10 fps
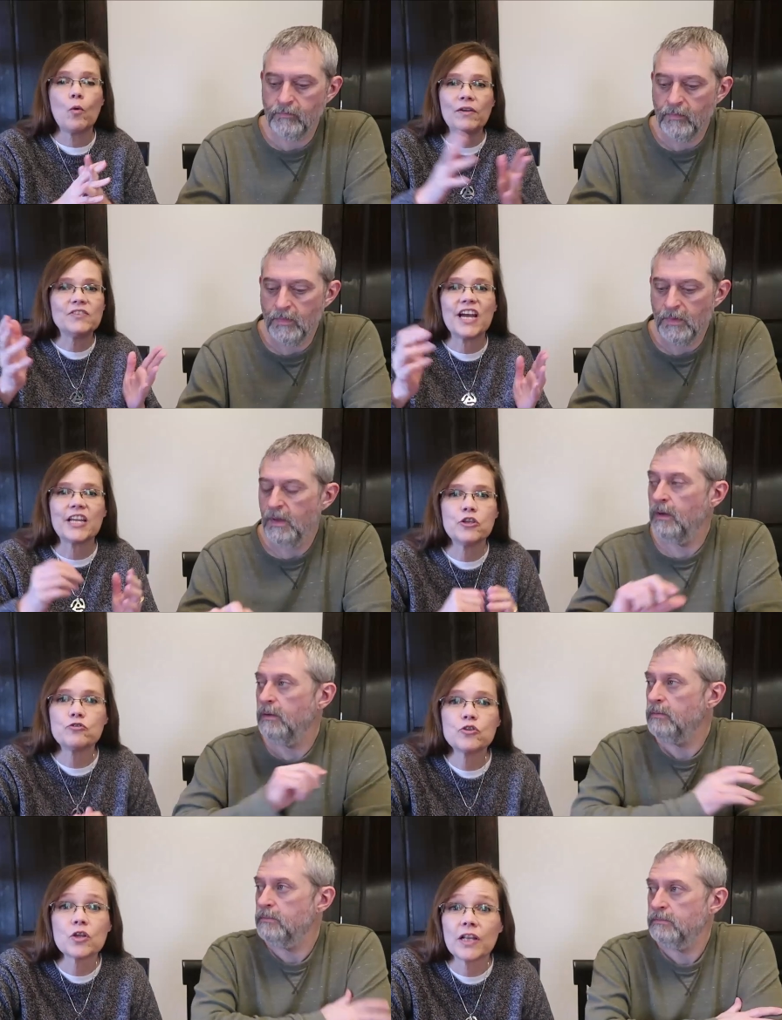Speaker 1: We've taken
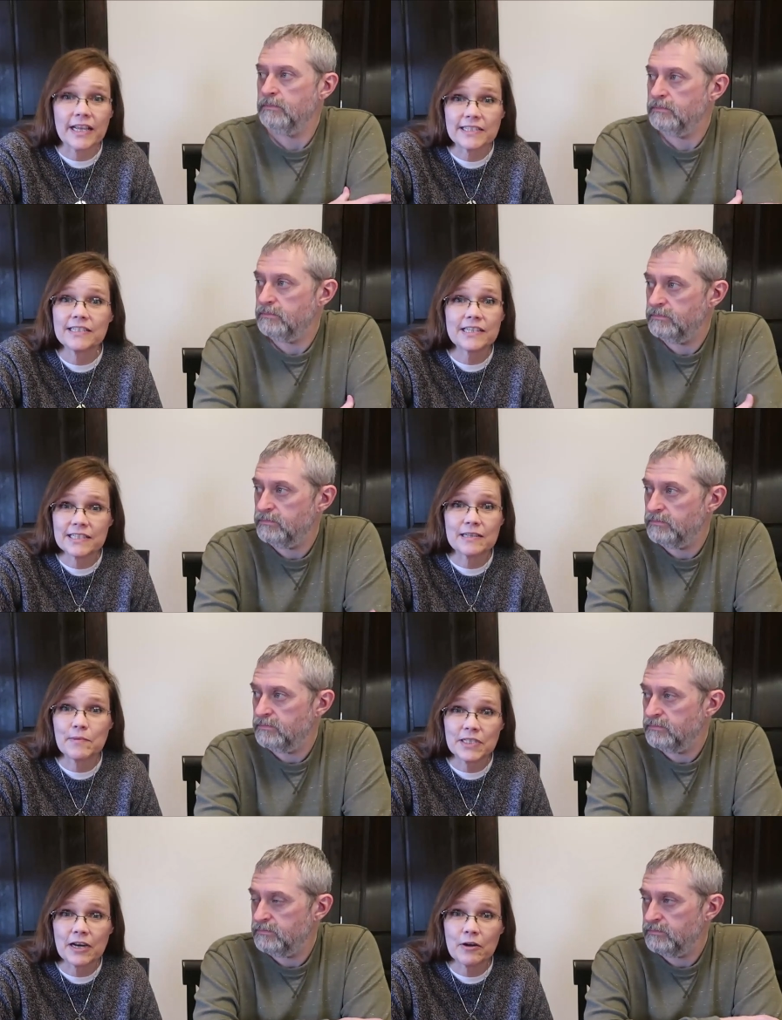you to the Lexington
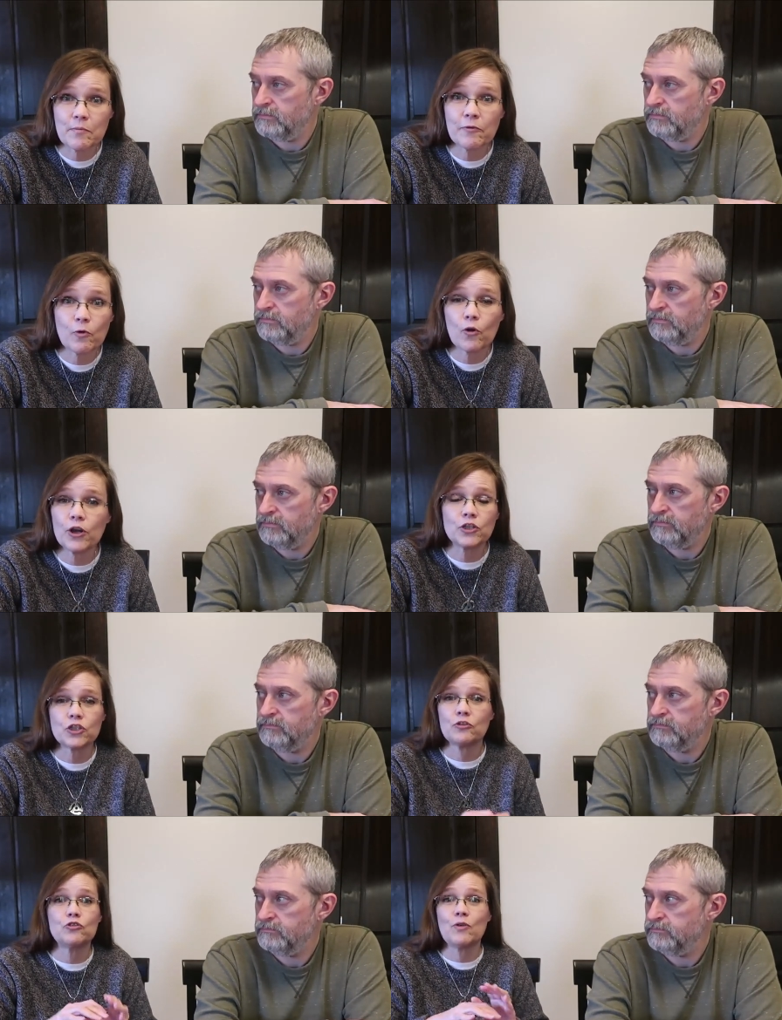Cemetery before and
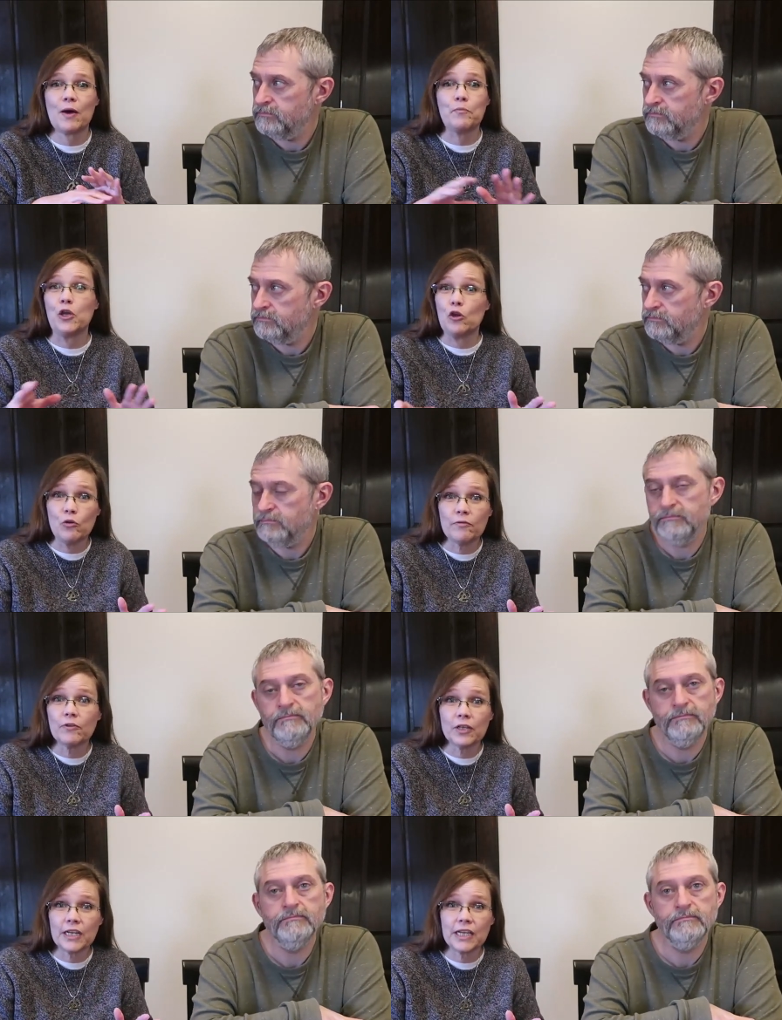showed you how
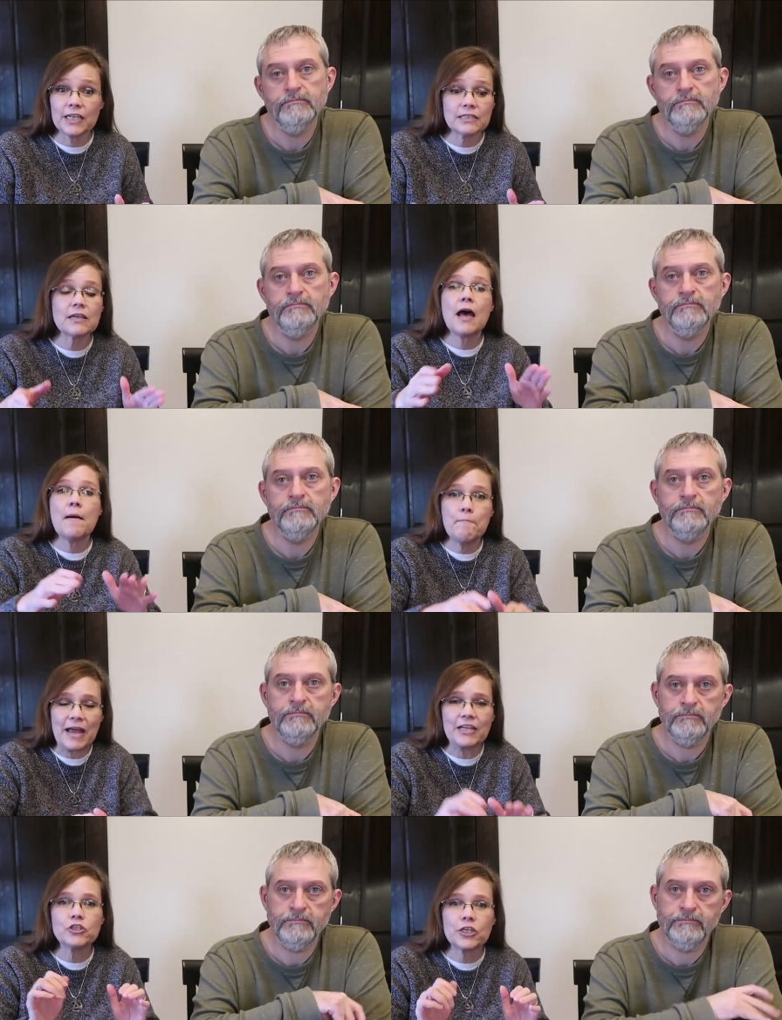beautiful it is.
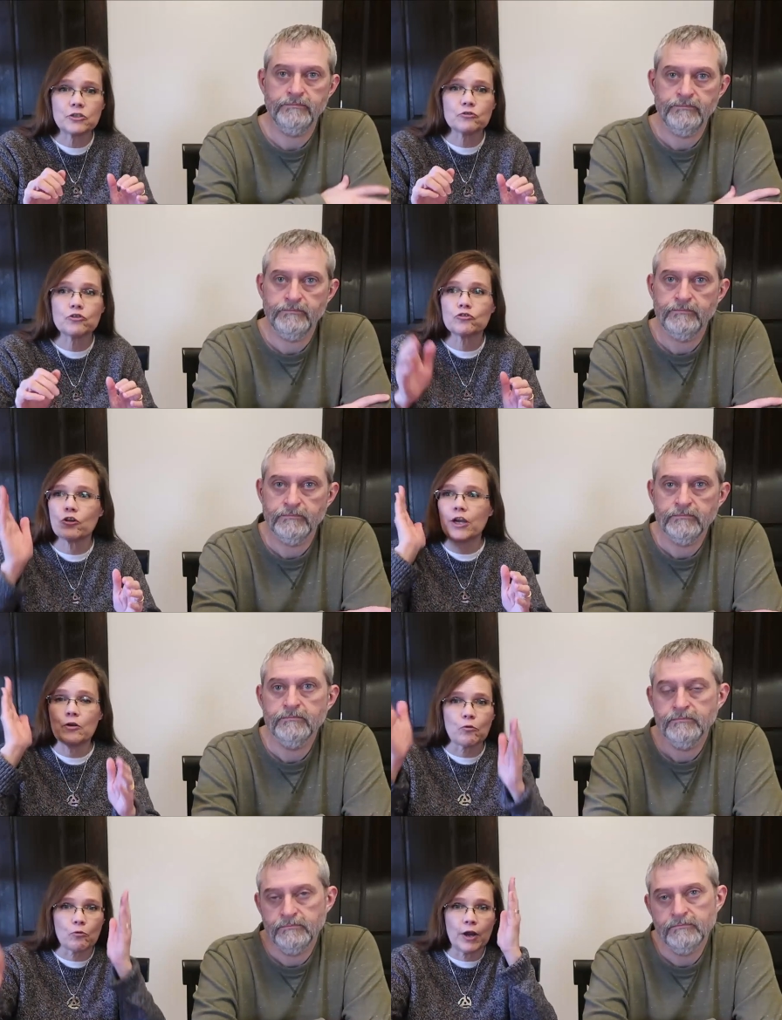Manchester
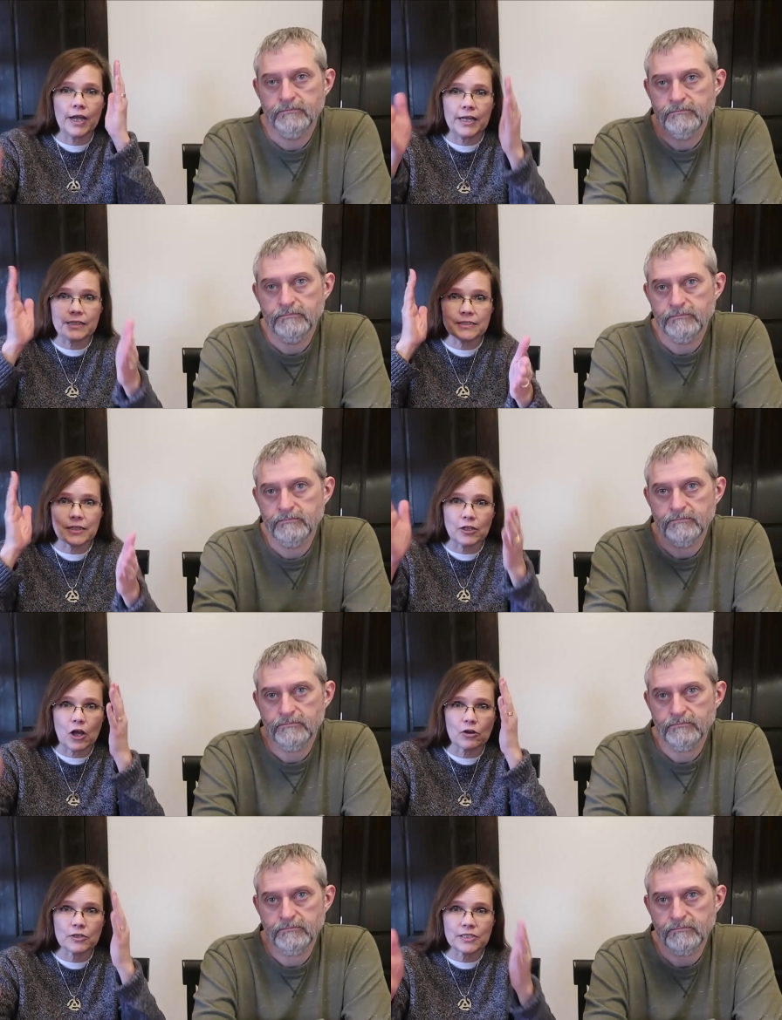Street runs
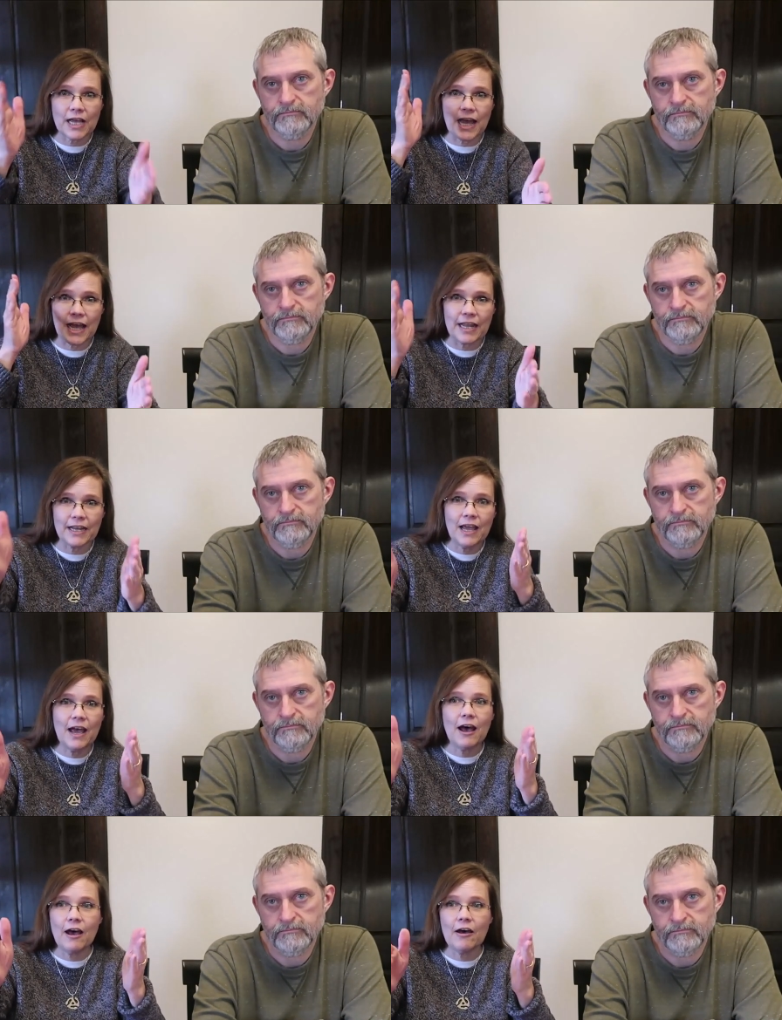alongside
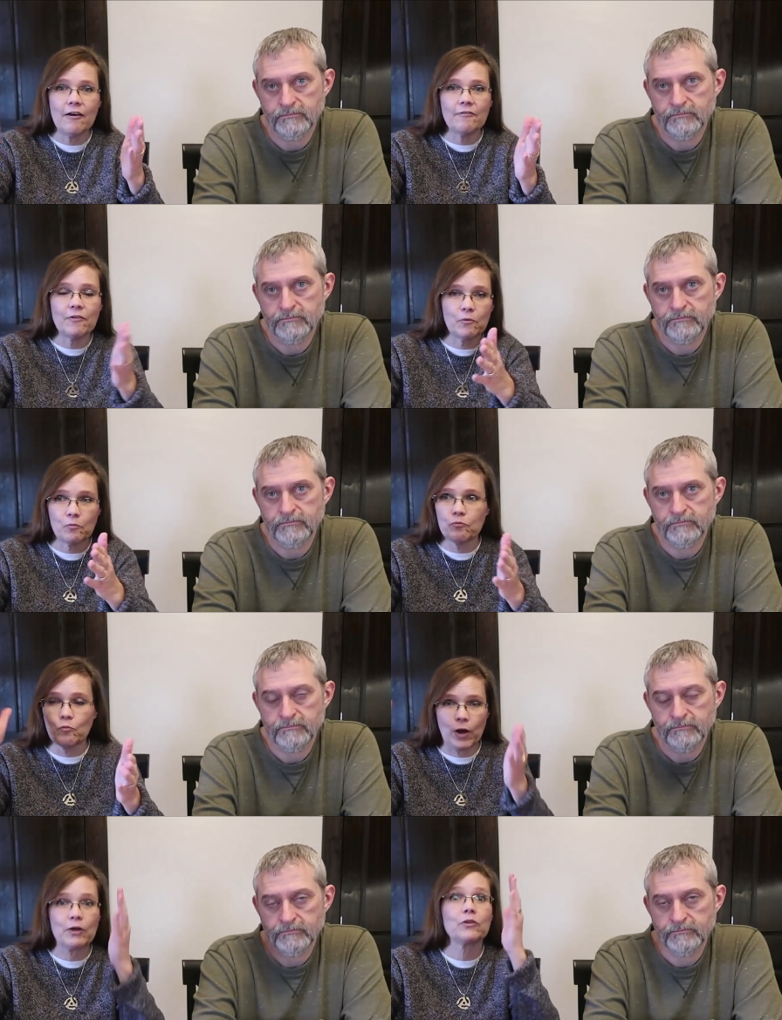
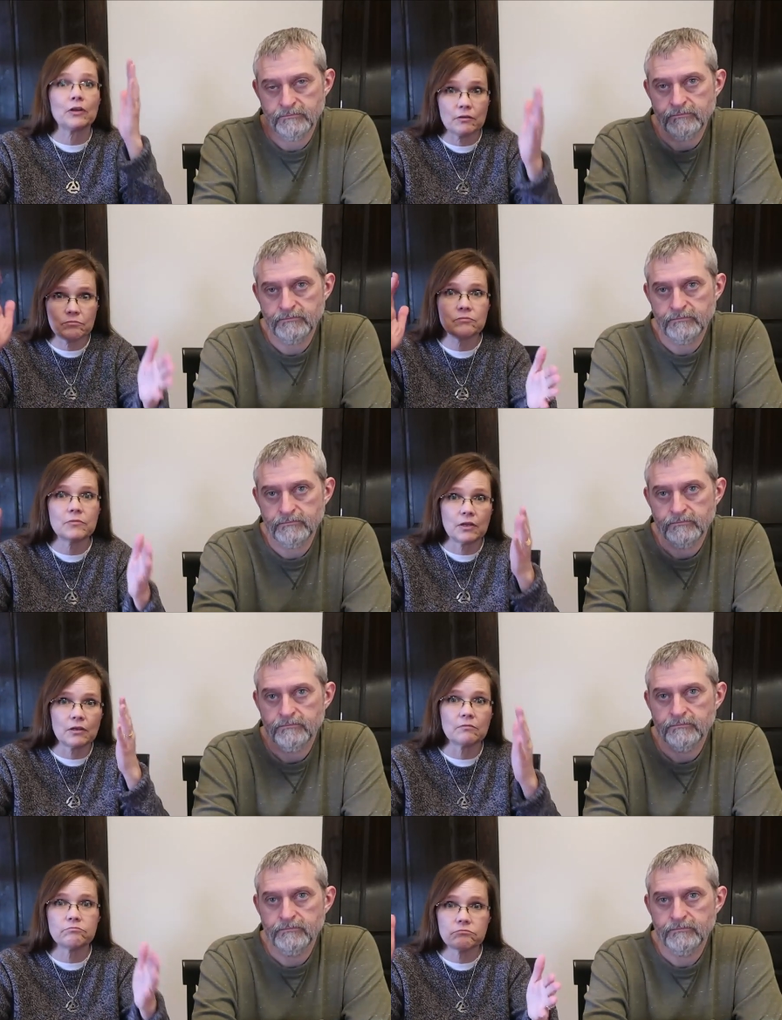of where the,
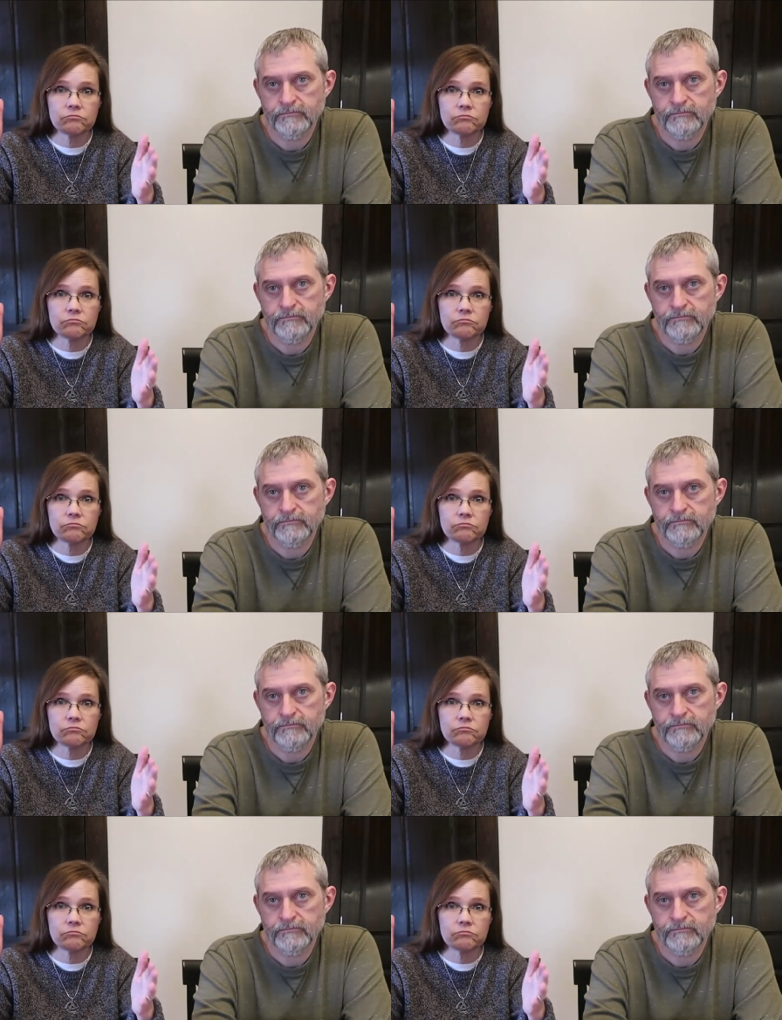the